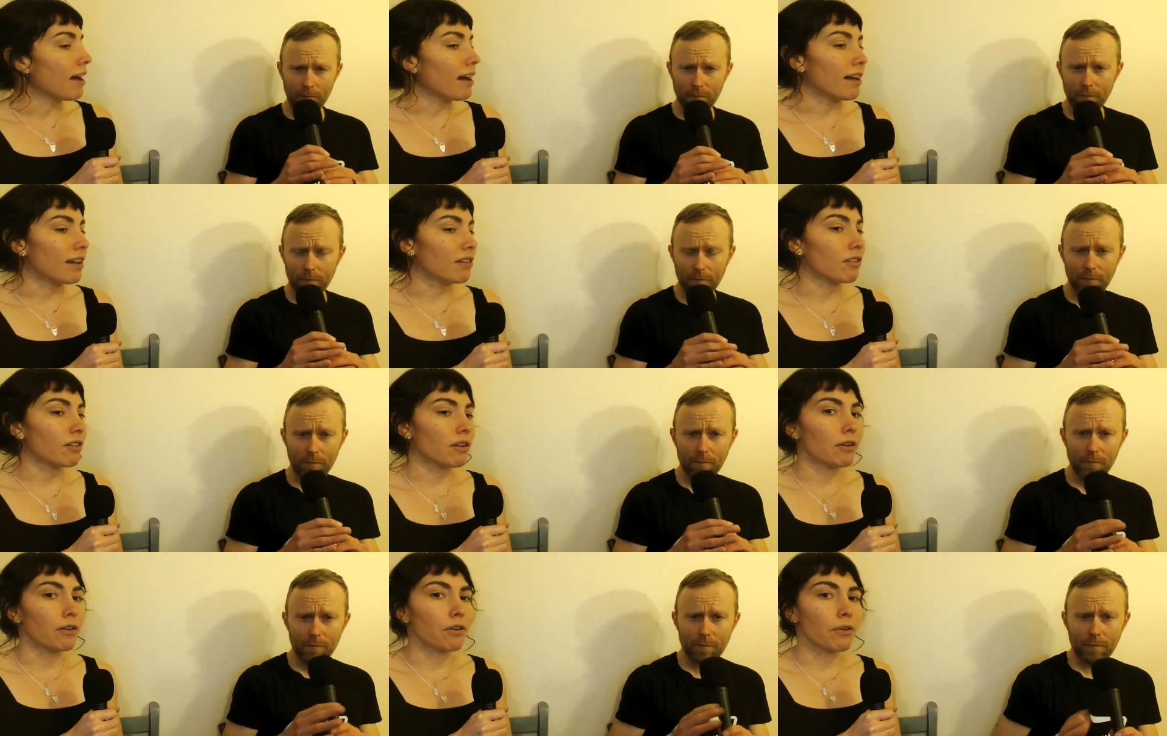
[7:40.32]
Speaker 1: Uh,
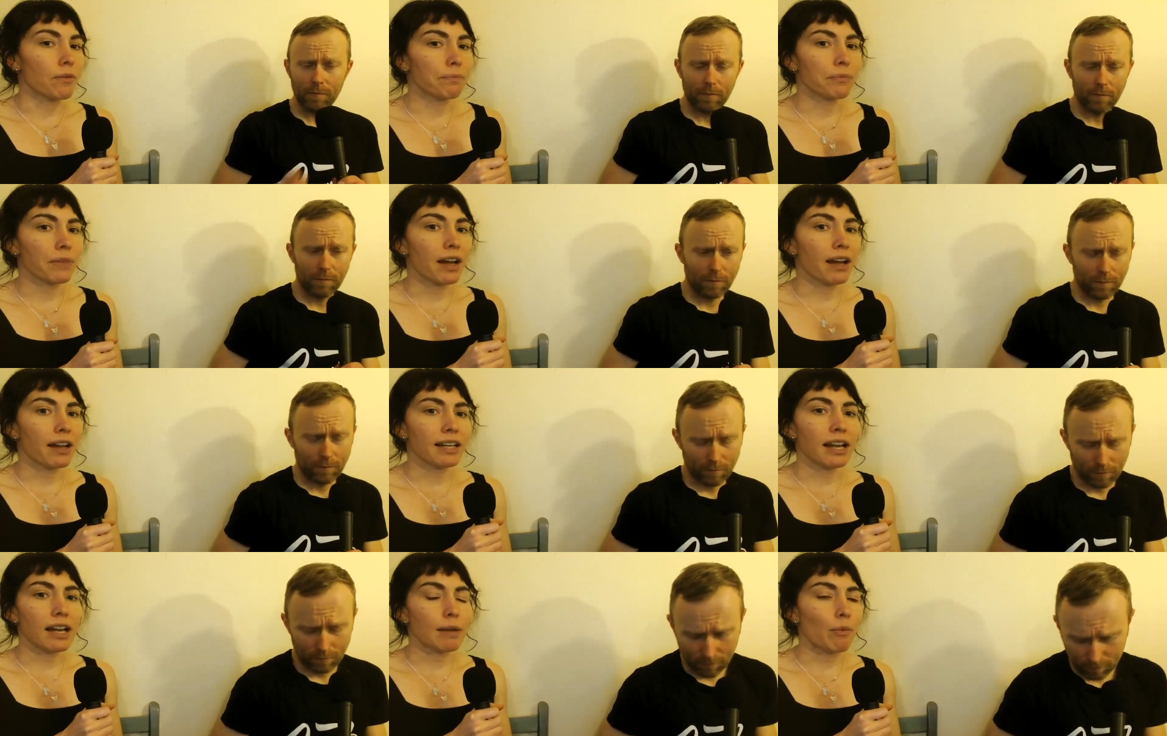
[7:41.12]
so, uh,
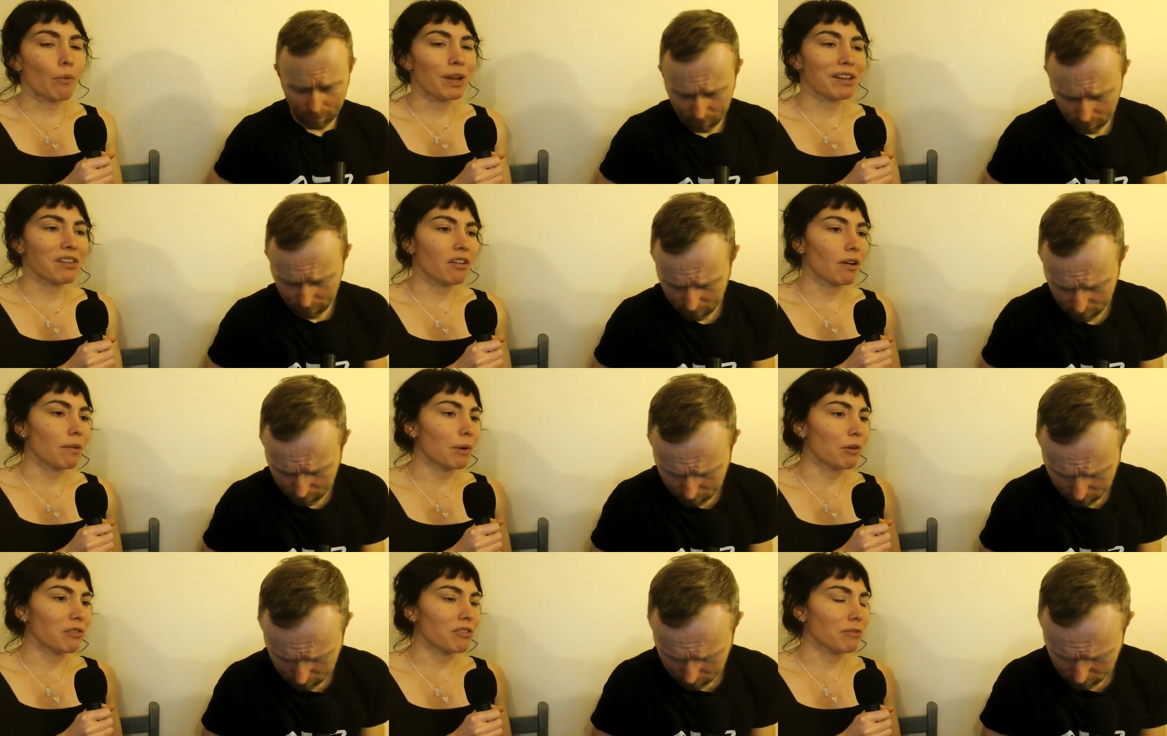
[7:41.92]
yeah, a couple weeks ago, I
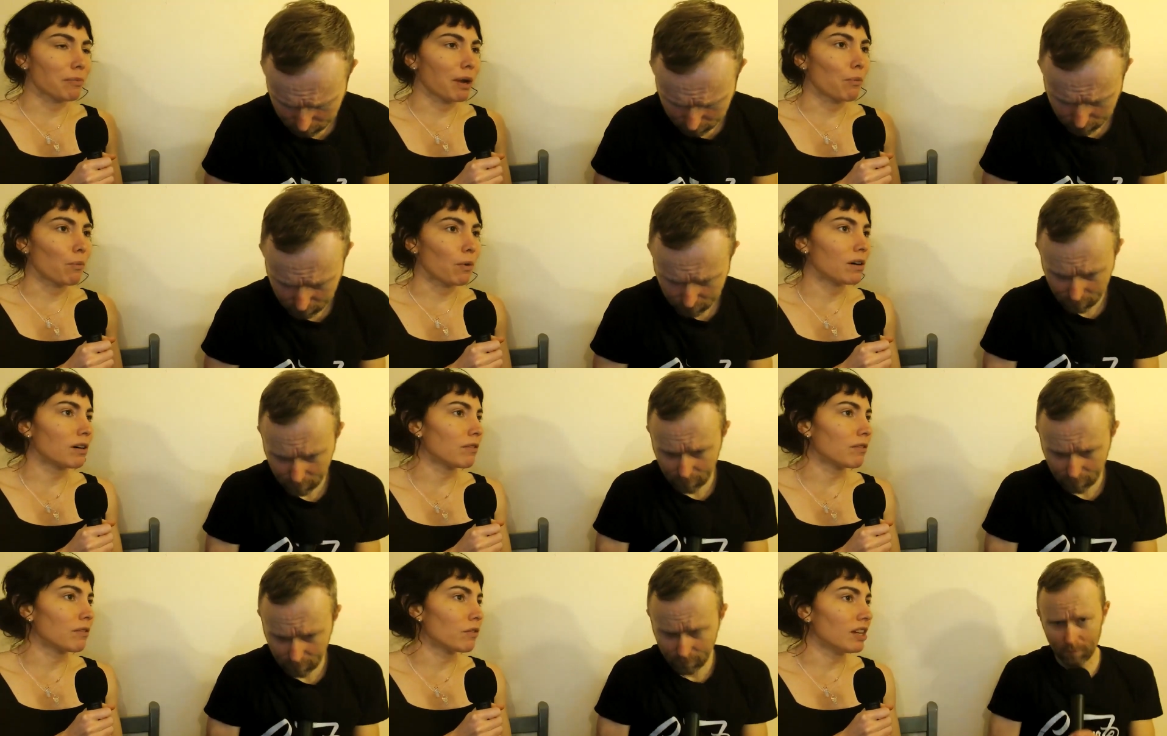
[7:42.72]
posted my word
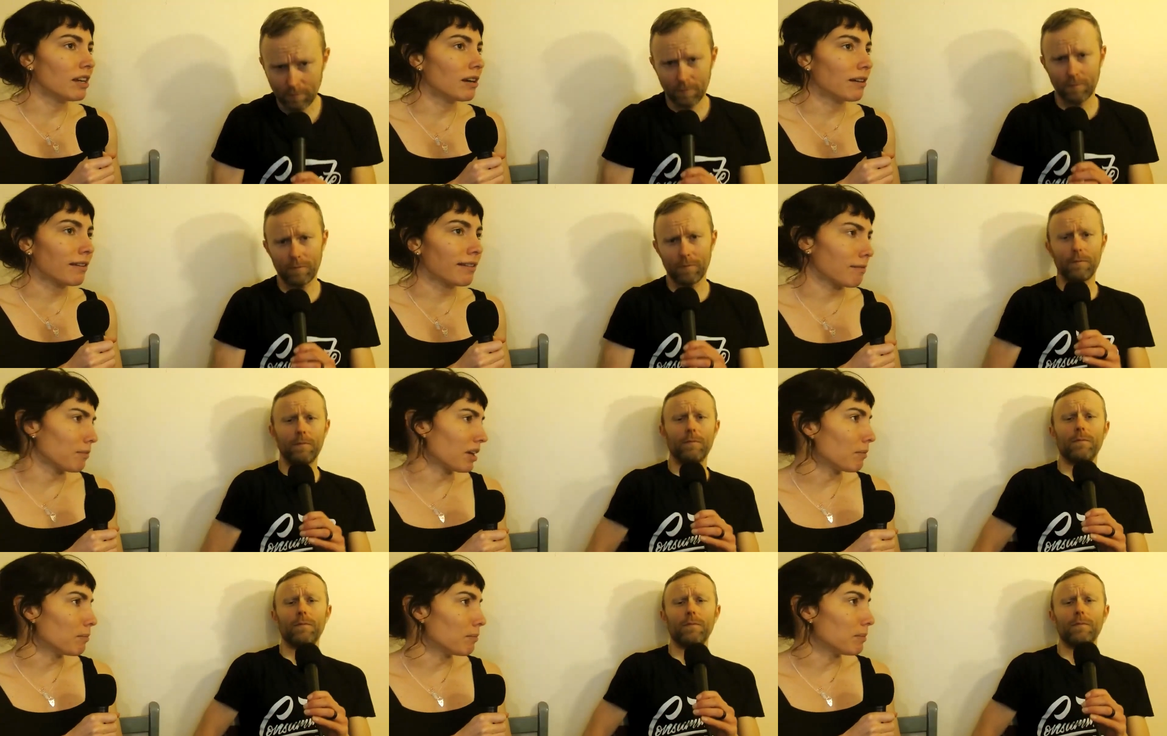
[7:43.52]
of the year. It's
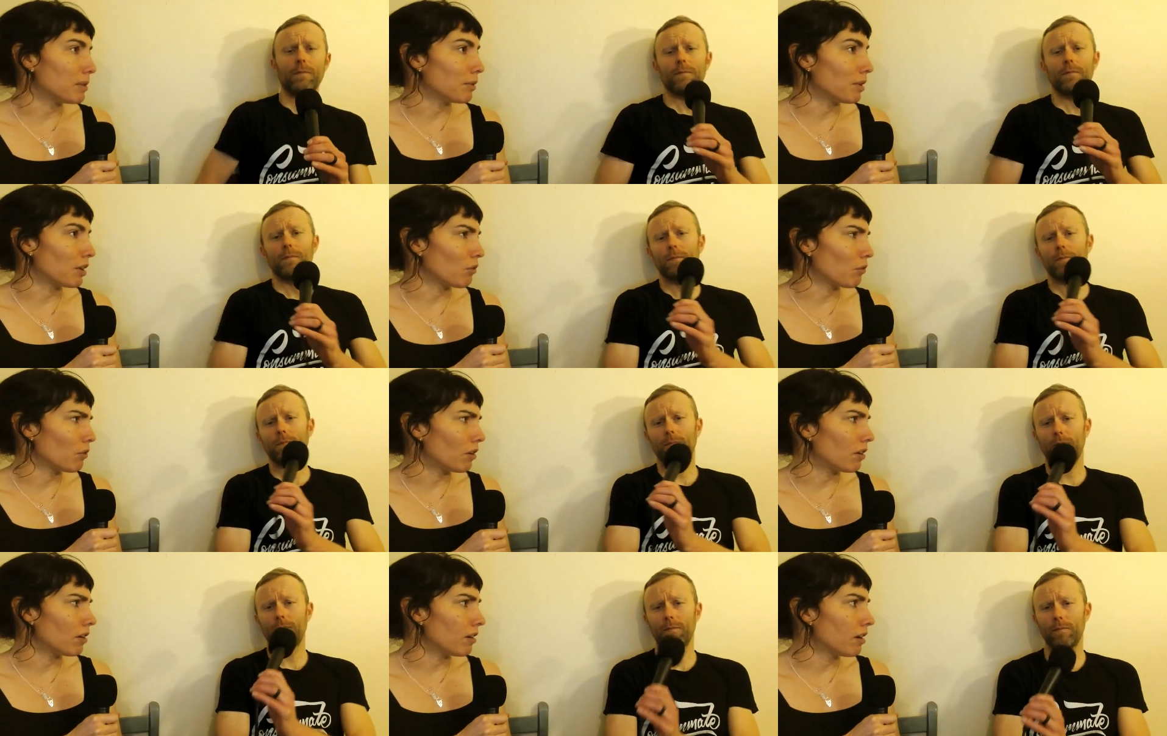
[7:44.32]
something I've been doing
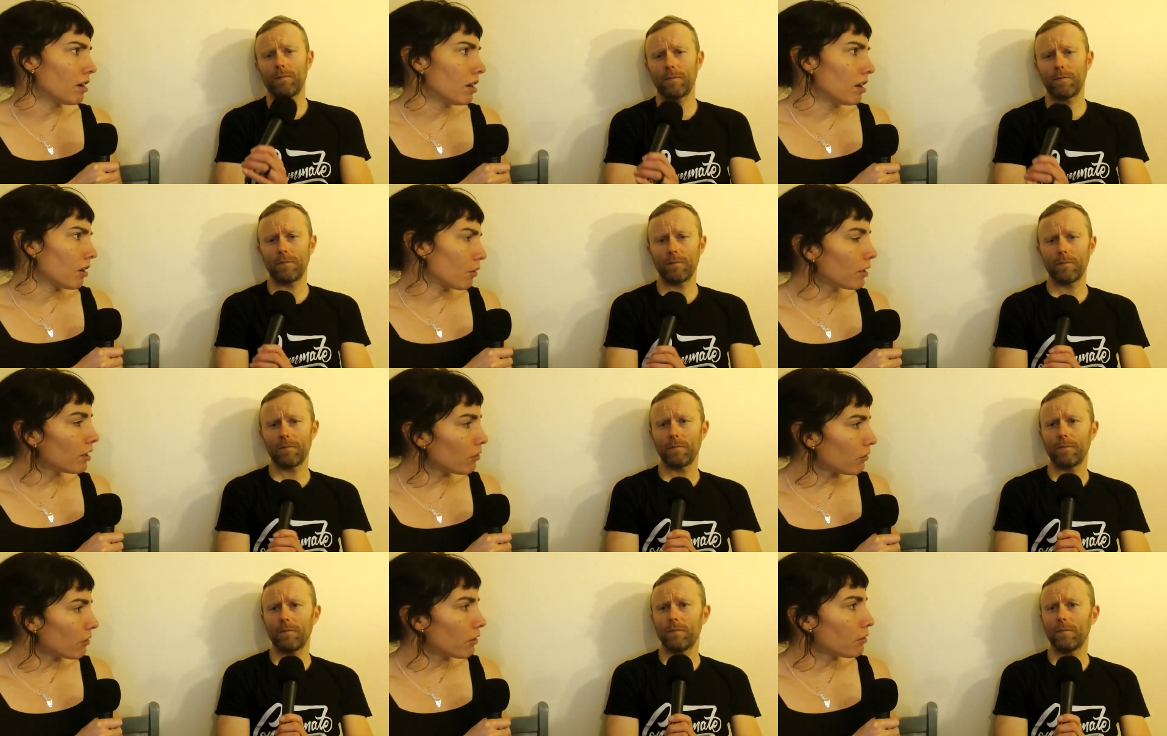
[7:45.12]
for quite
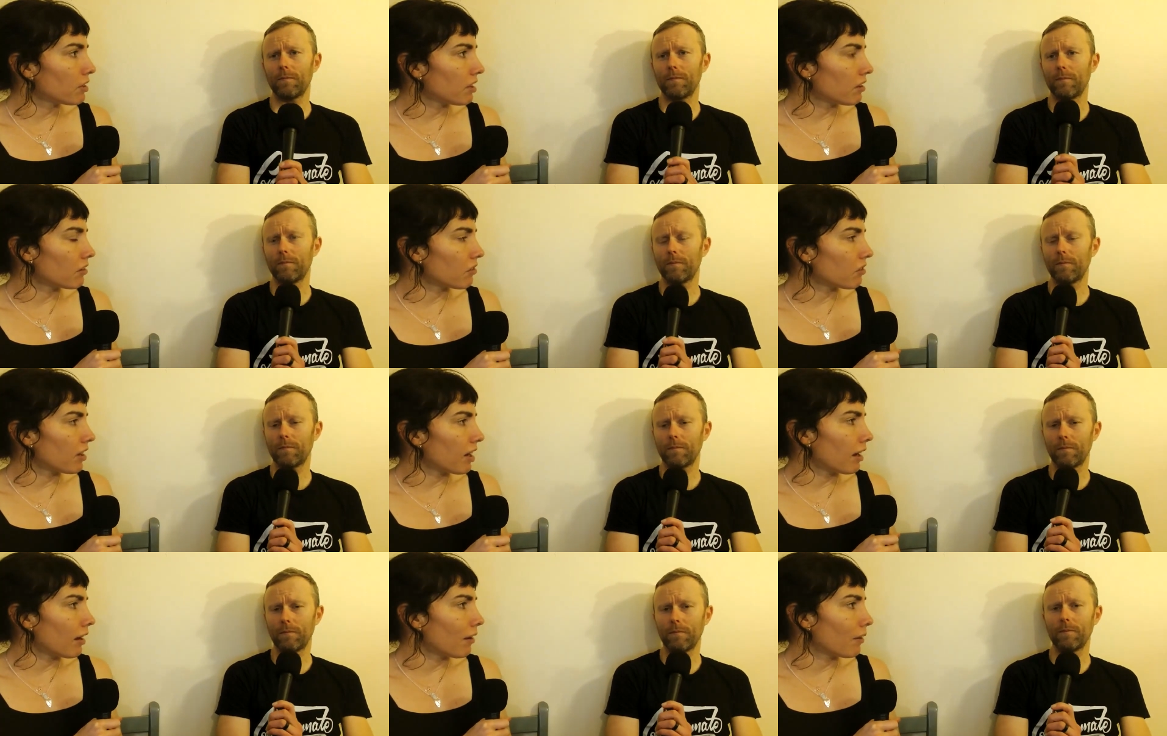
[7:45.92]
a few years
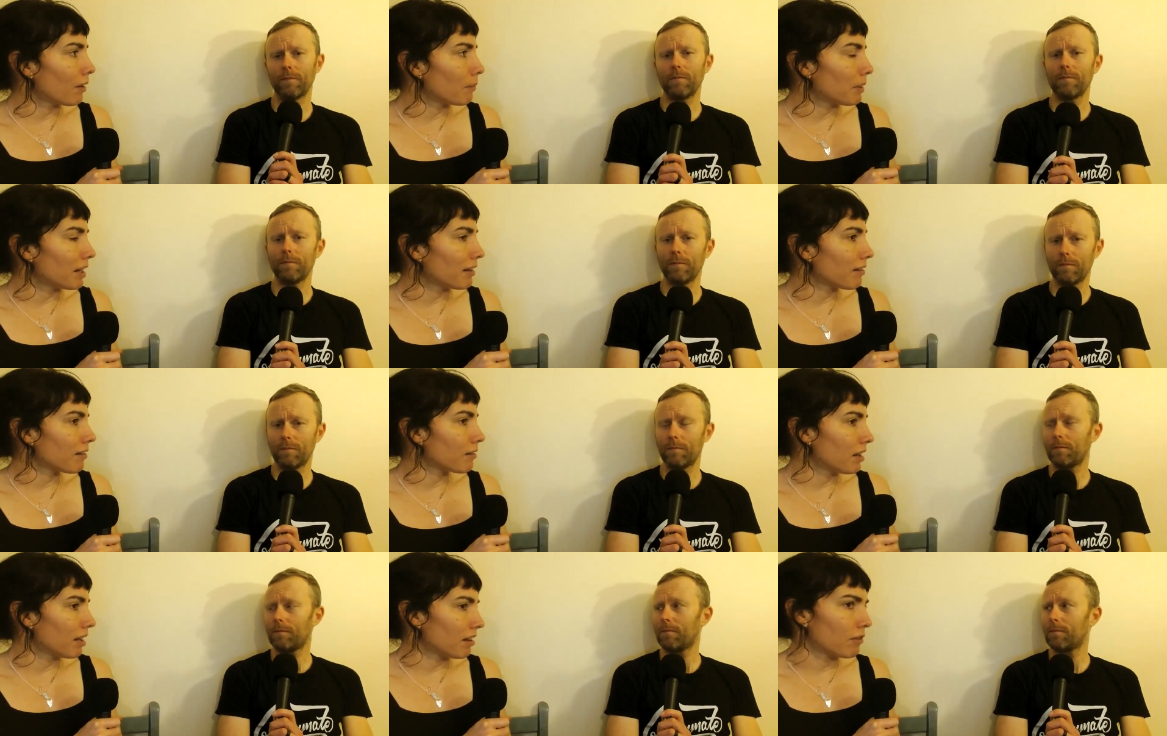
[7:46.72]
now. I mean,
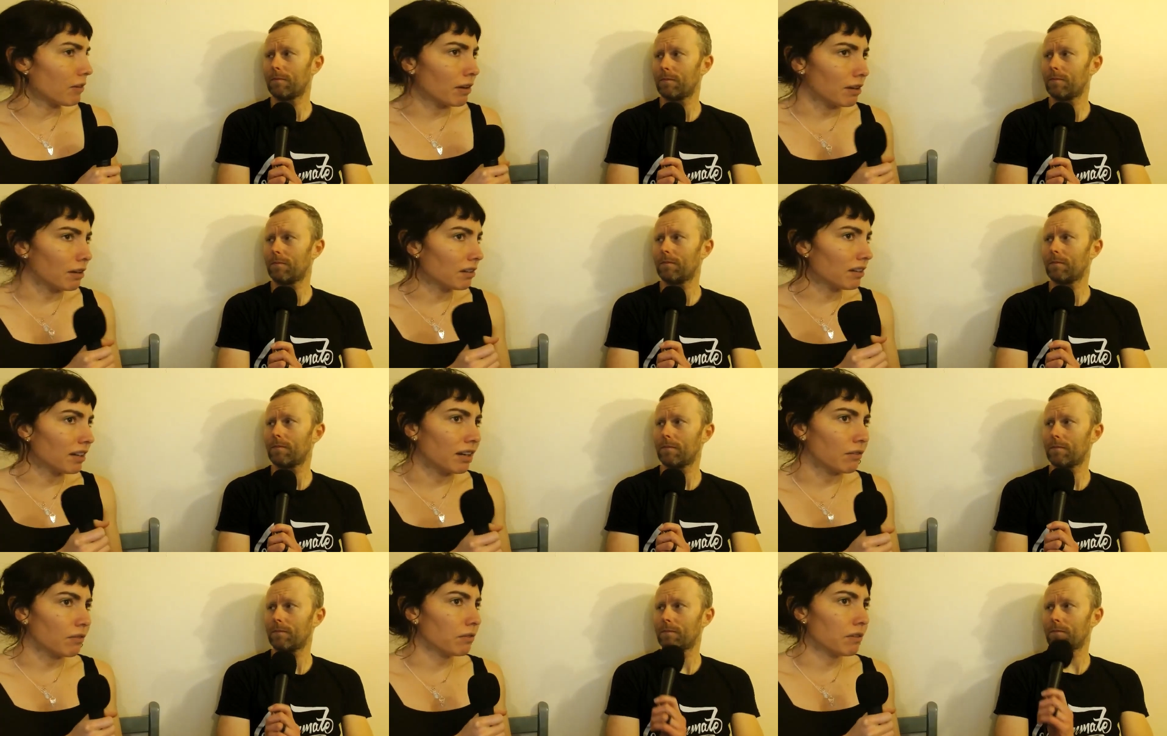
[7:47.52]
it's it's very
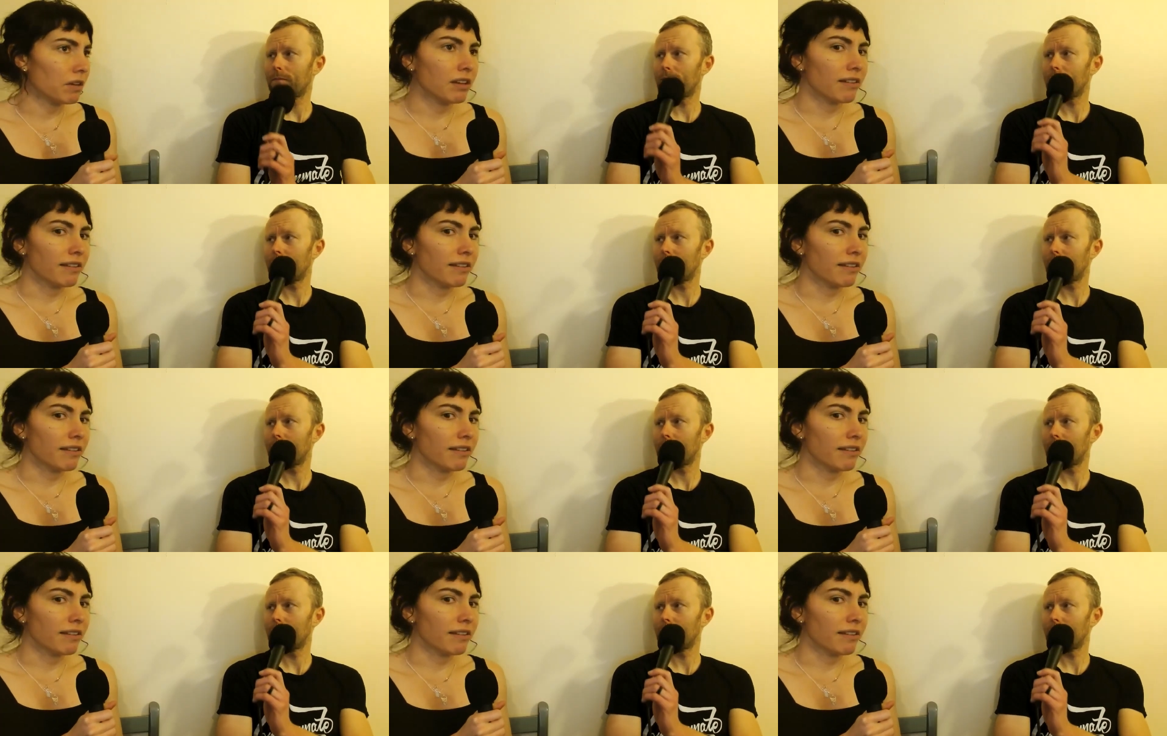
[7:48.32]
kind of